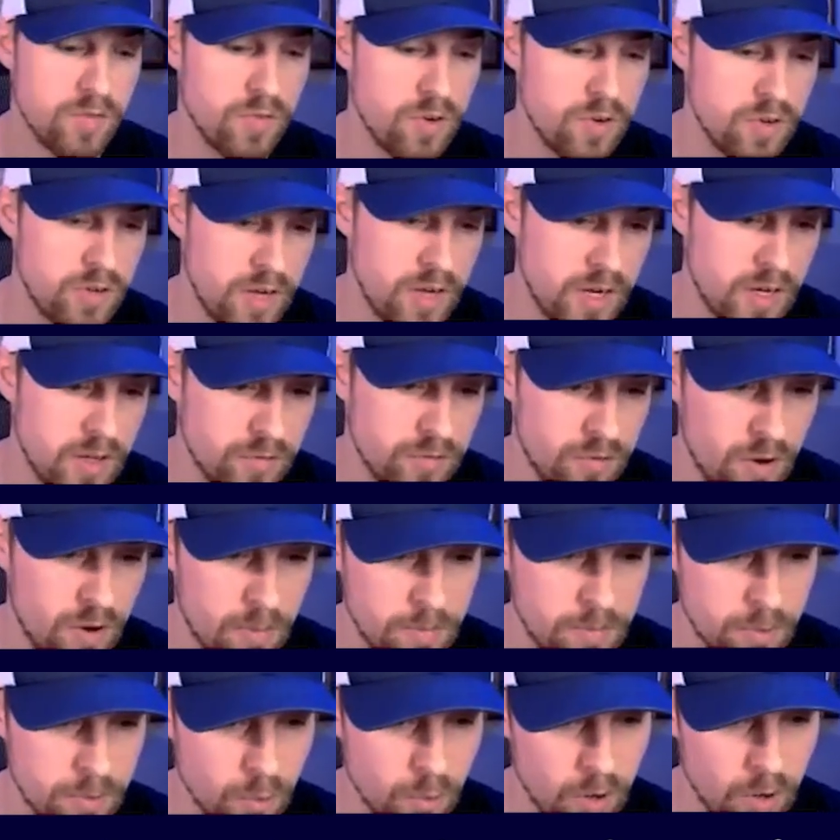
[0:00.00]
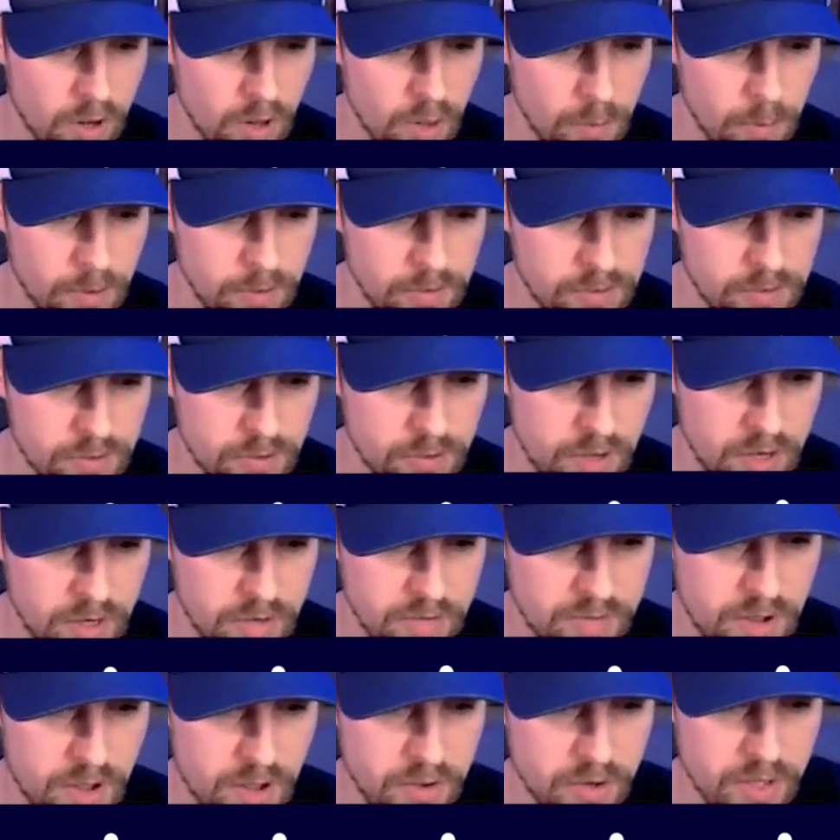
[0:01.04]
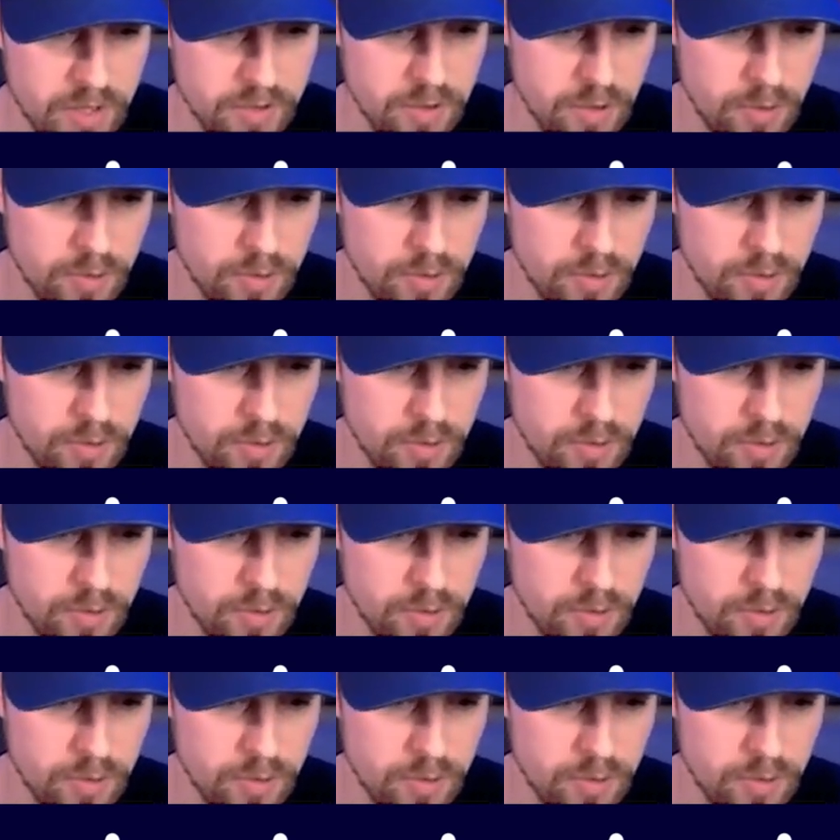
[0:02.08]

different data from your elements and validate